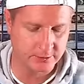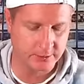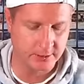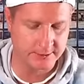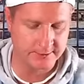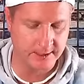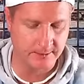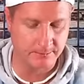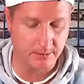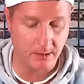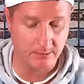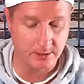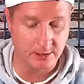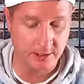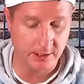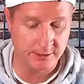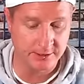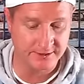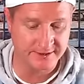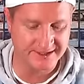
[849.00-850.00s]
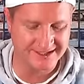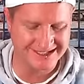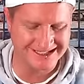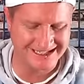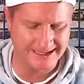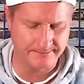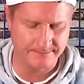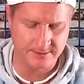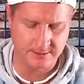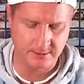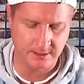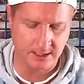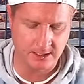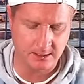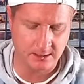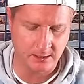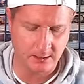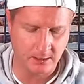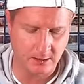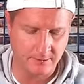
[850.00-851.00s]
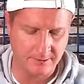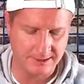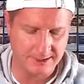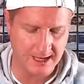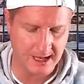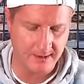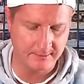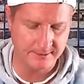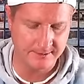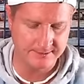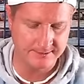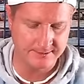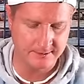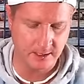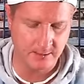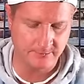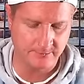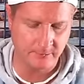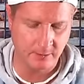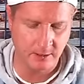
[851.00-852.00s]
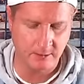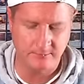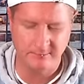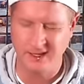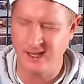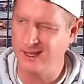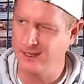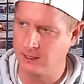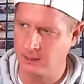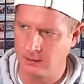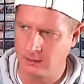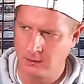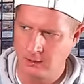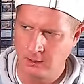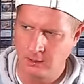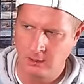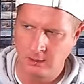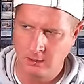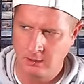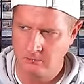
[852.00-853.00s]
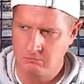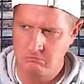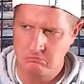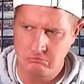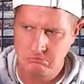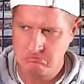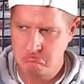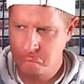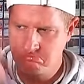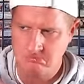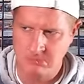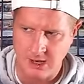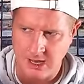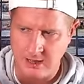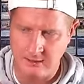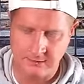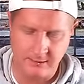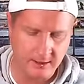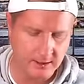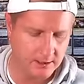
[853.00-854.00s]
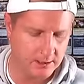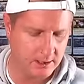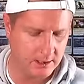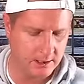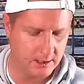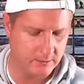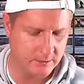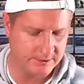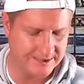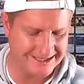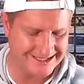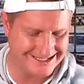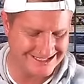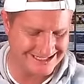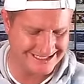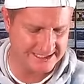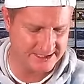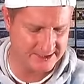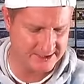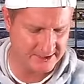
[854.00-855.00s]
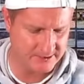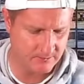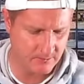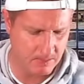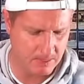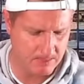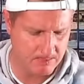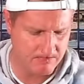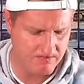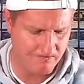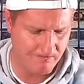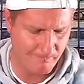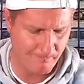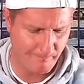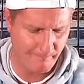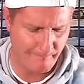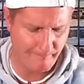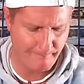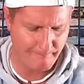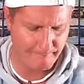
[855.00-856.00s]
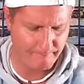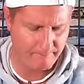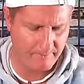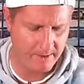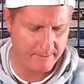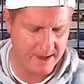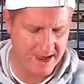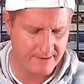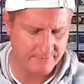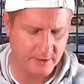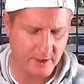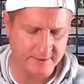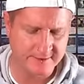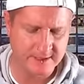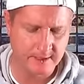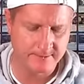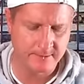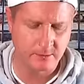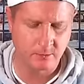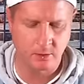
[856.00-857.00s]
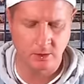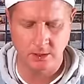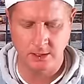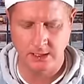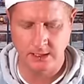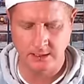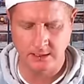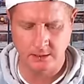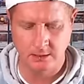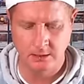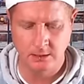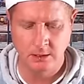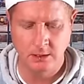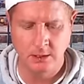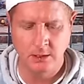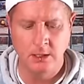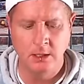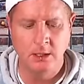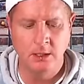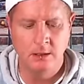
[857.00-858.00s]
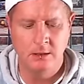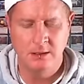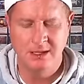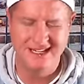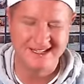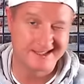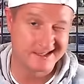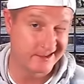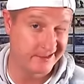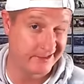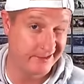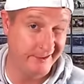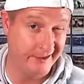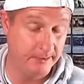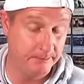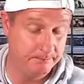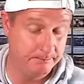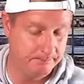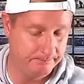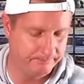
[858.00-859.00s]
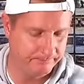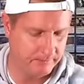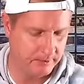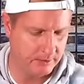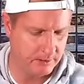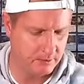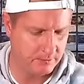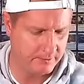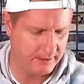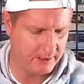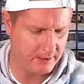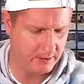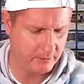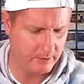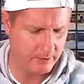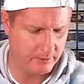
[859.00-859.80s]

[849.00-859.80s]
because I probably could have just skipped like all the commons up front. Dang. I think uh, with these tins, they may have done something where like it's a theme. You know, they did away